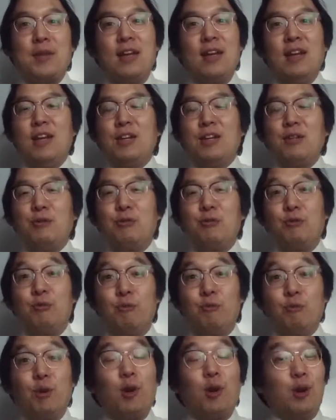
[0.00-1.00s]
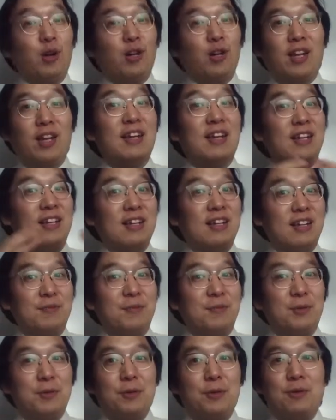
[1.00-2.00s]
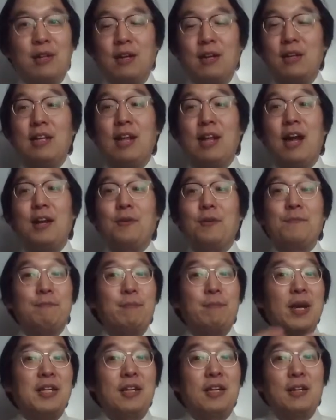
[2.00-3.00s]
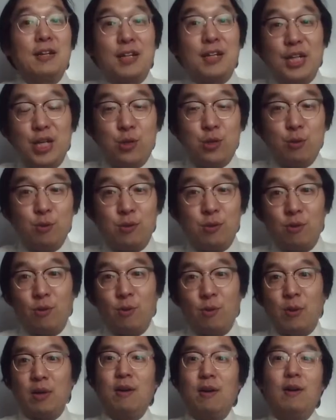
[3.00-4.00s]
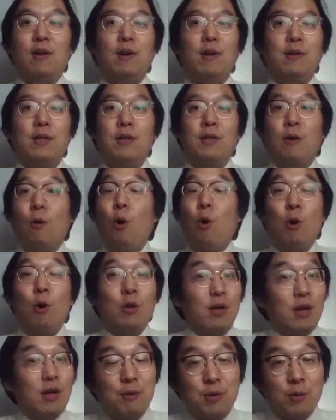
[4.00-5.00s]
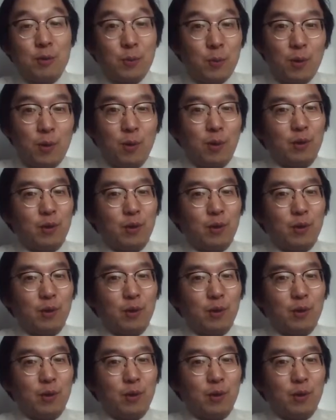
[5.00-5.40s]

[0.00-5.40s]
to work, and a lot of medical issues going on all around the world.